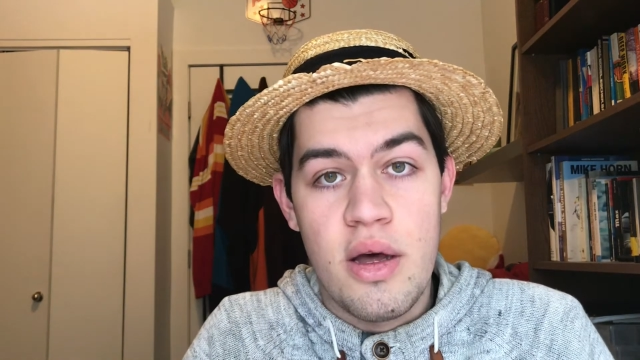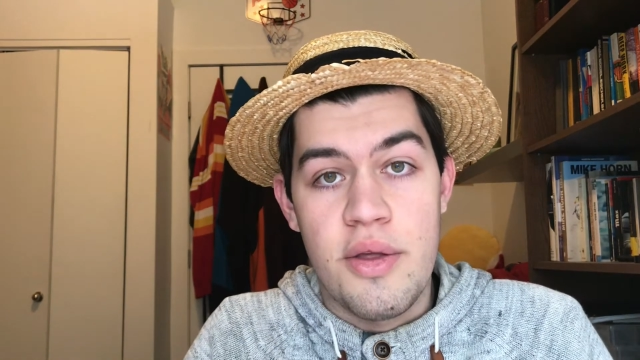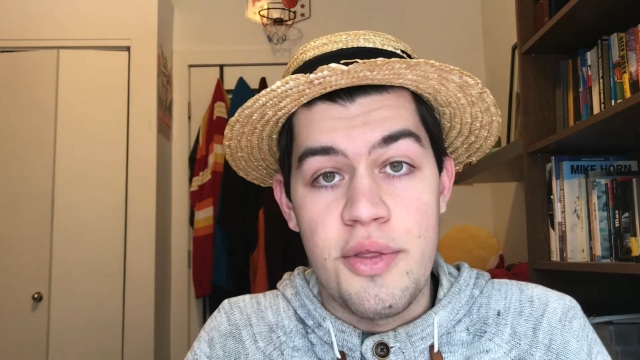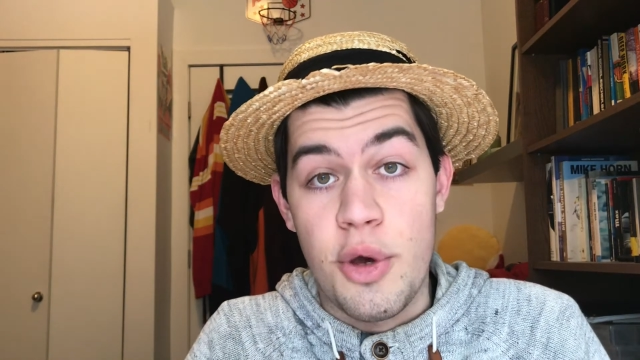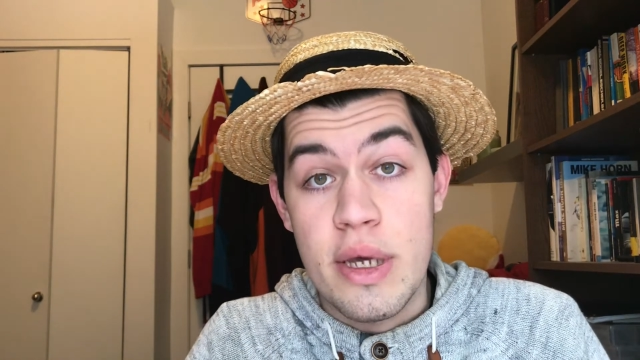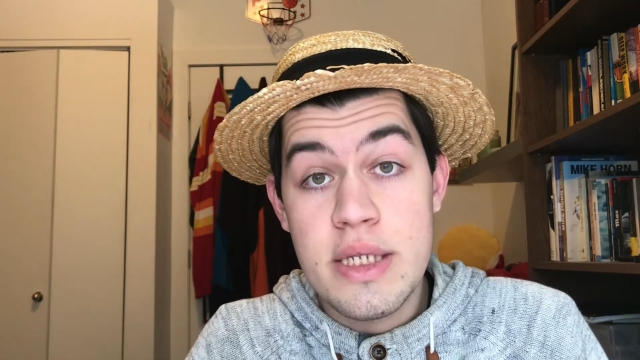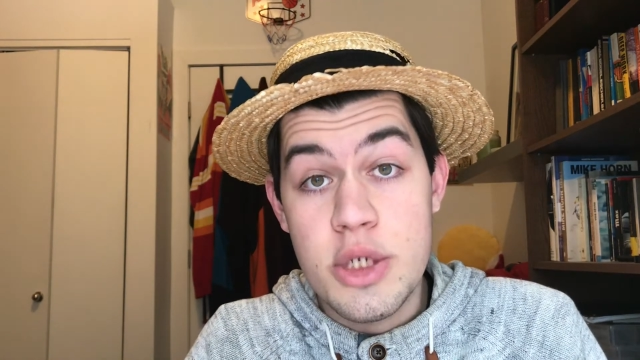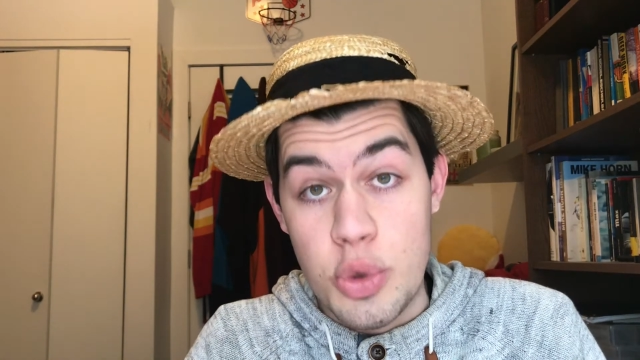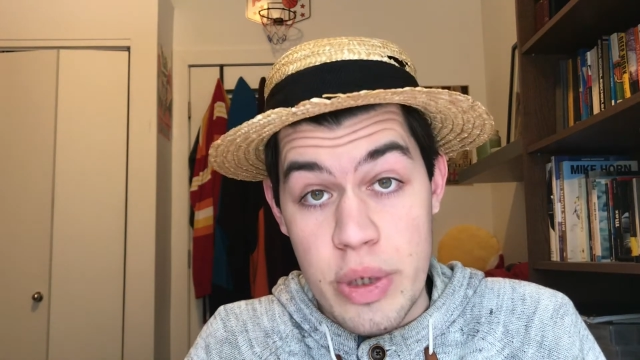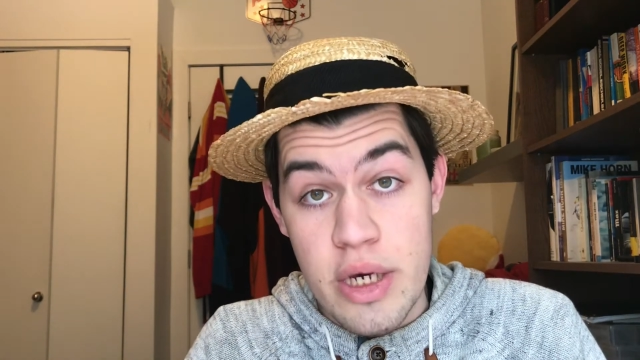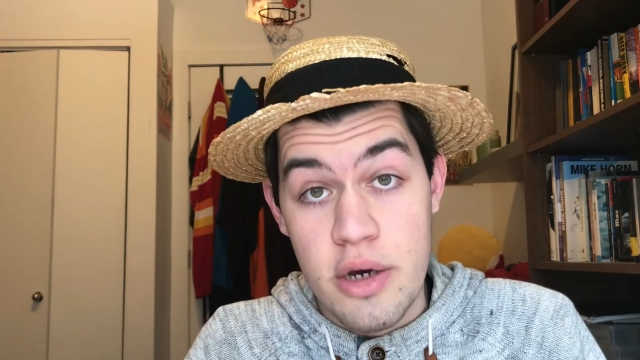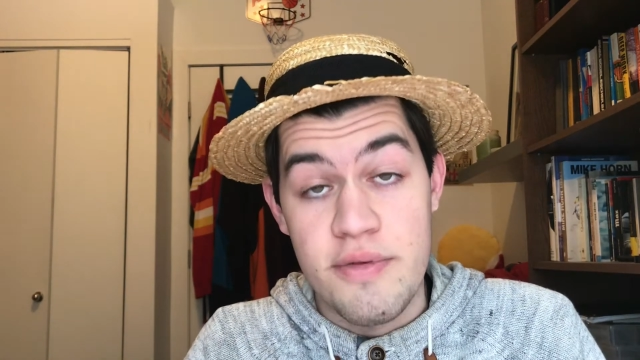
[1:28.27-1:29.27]
the
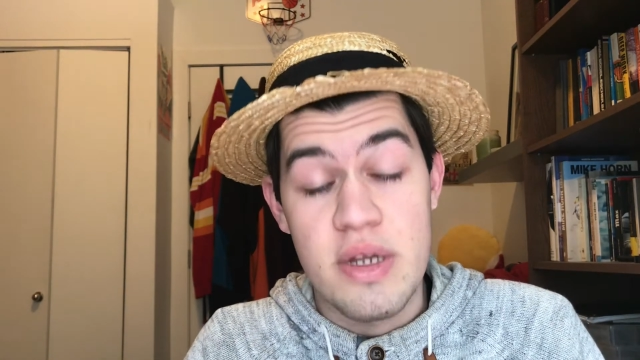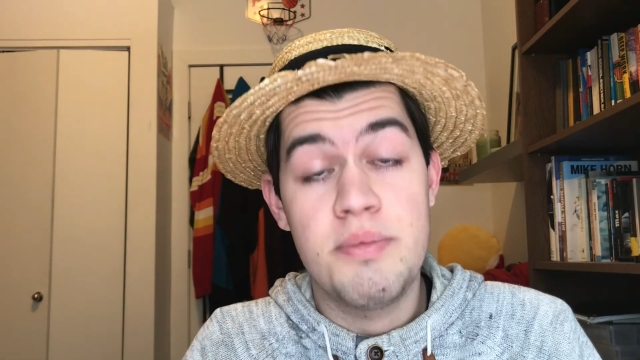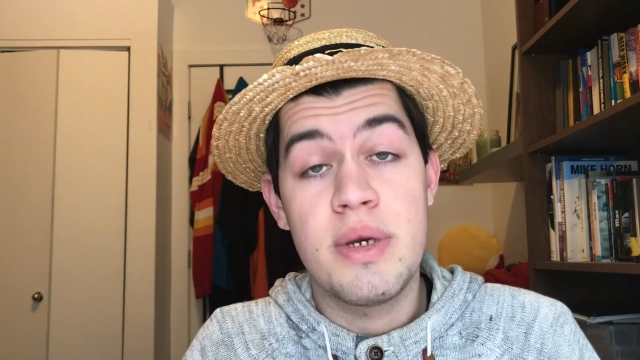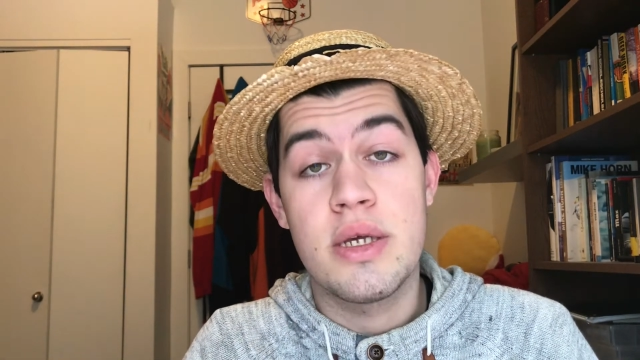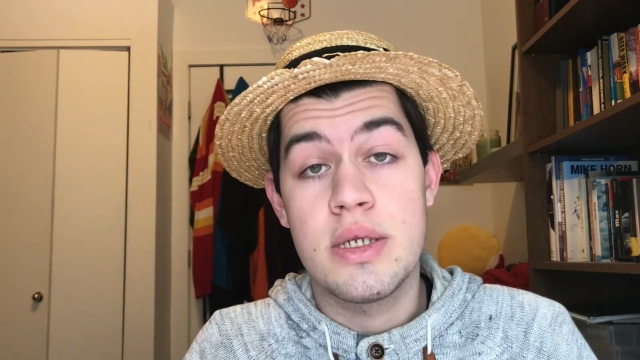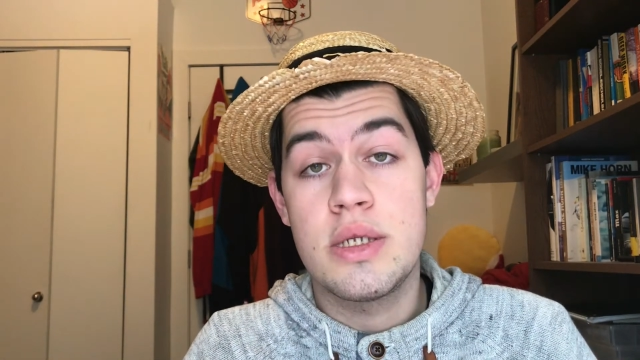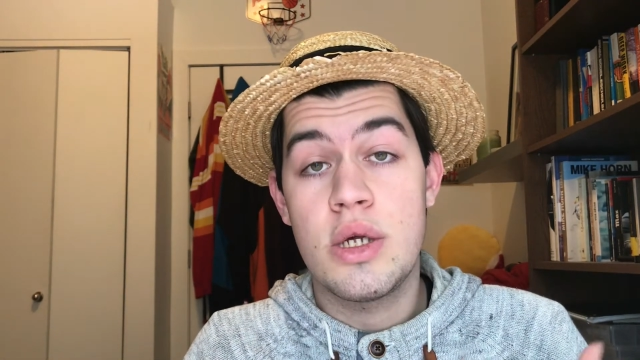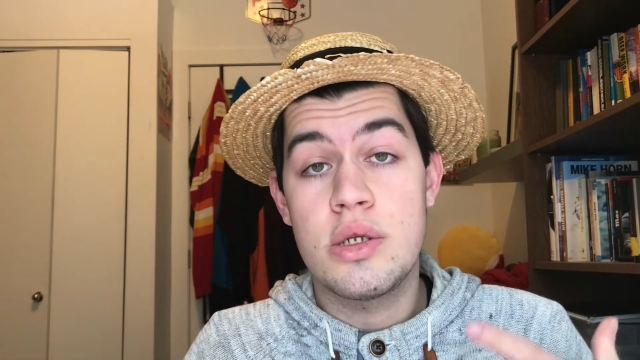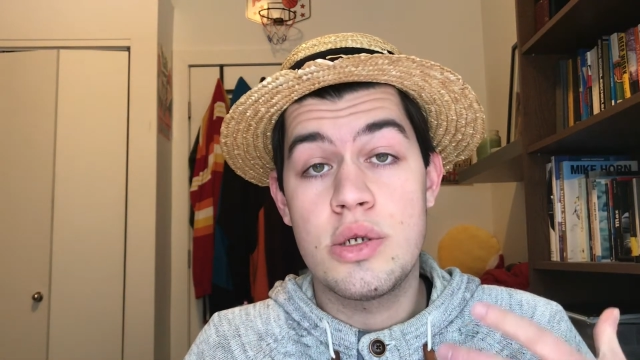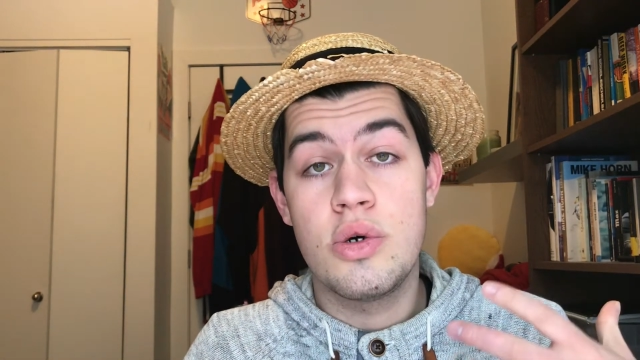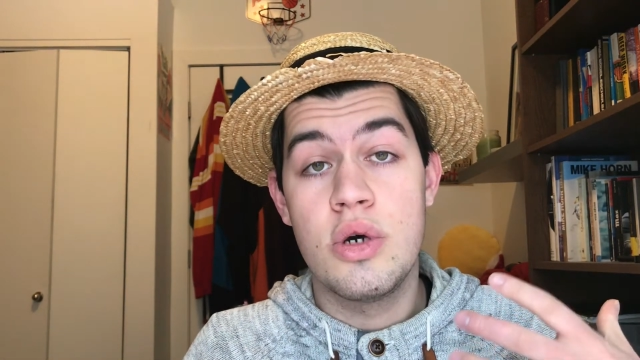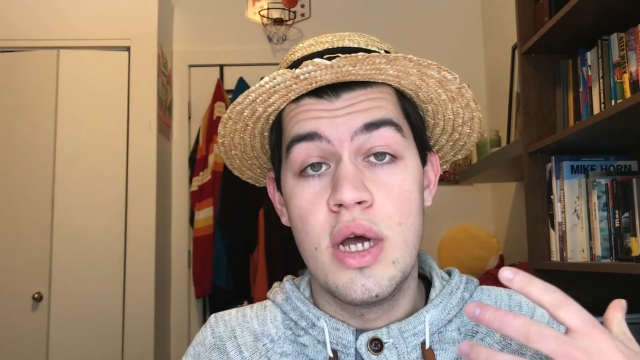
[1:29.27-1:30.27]
history of it, because it's
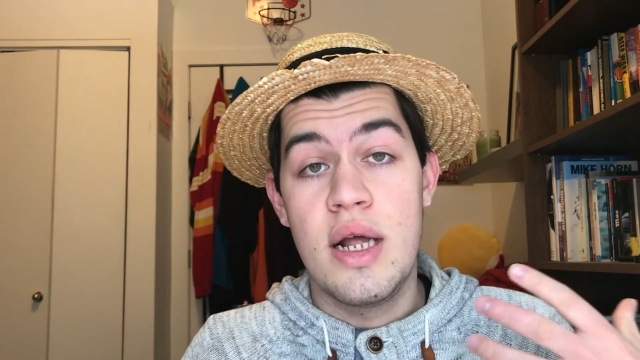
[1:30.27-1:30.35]
also